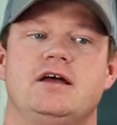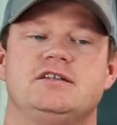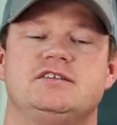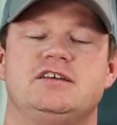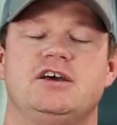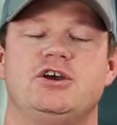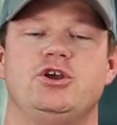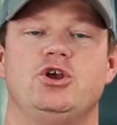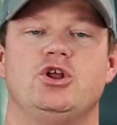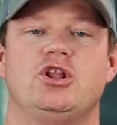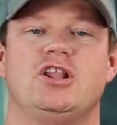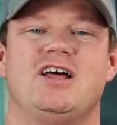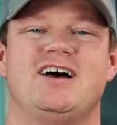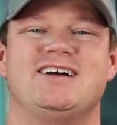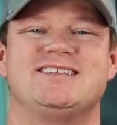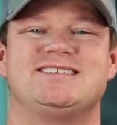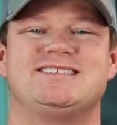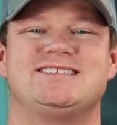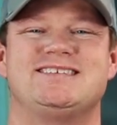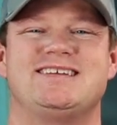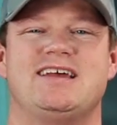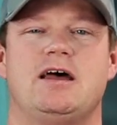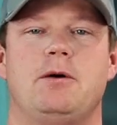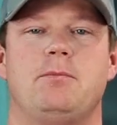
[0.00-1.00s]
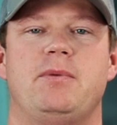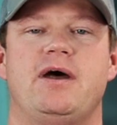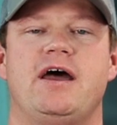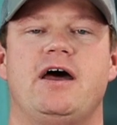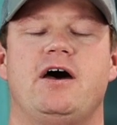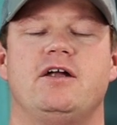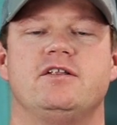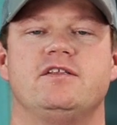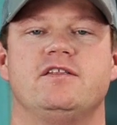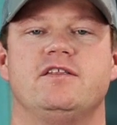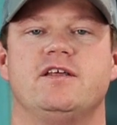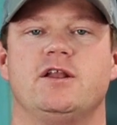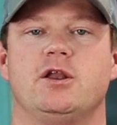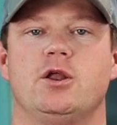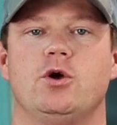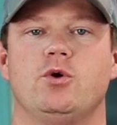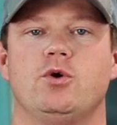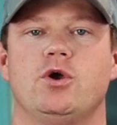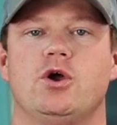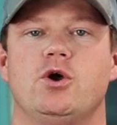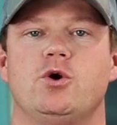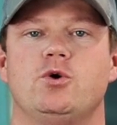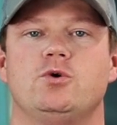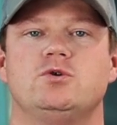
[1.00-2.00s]
tell you lots about the
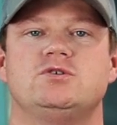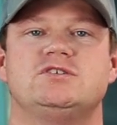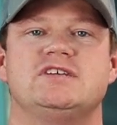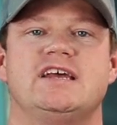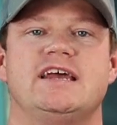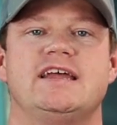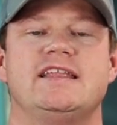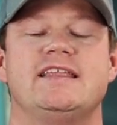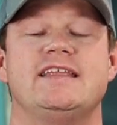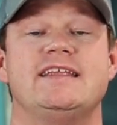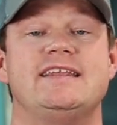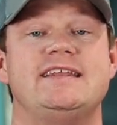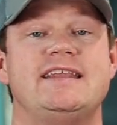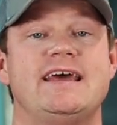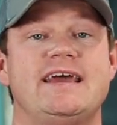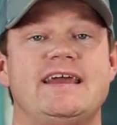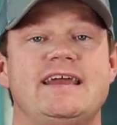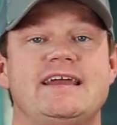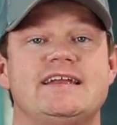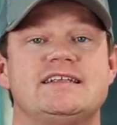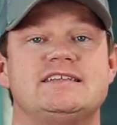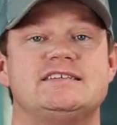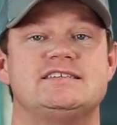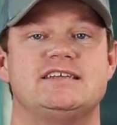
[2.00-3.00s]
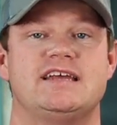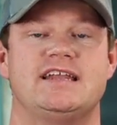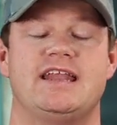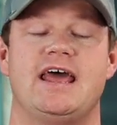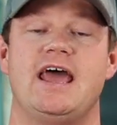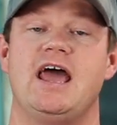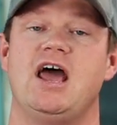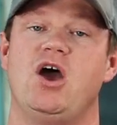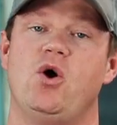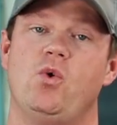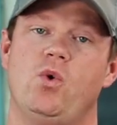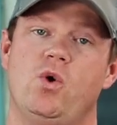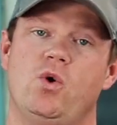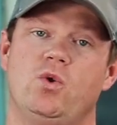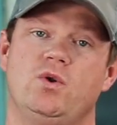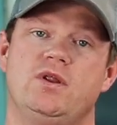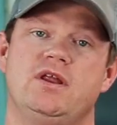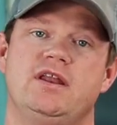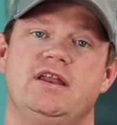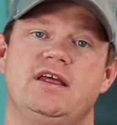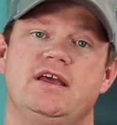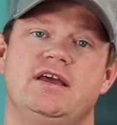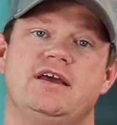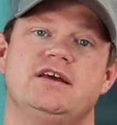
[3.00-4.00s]
logos and the dates and how old
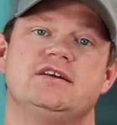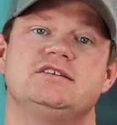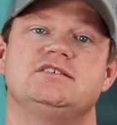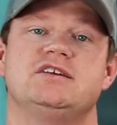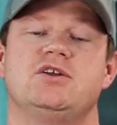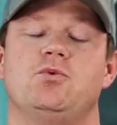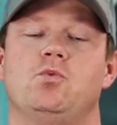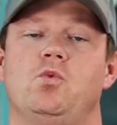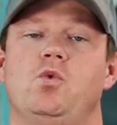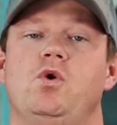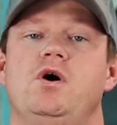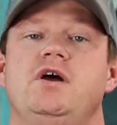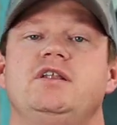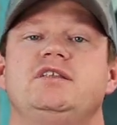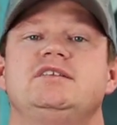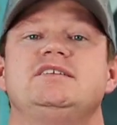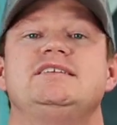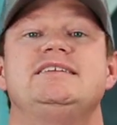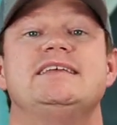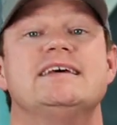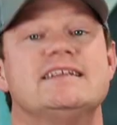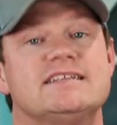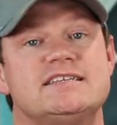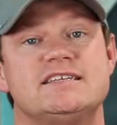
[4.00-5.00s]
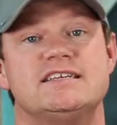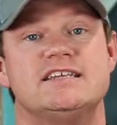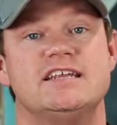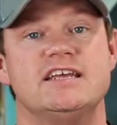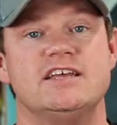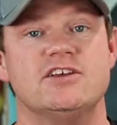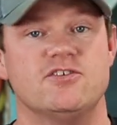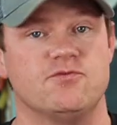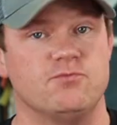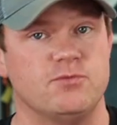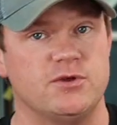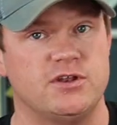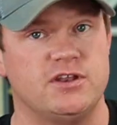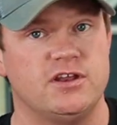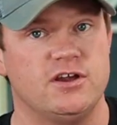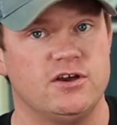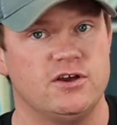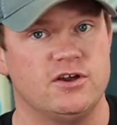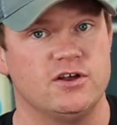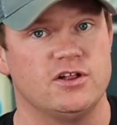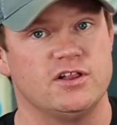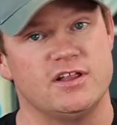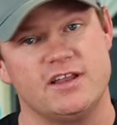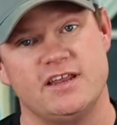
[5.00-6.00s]
it is and what density of
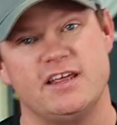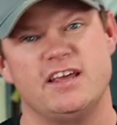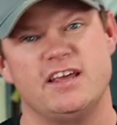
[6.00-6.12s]
material it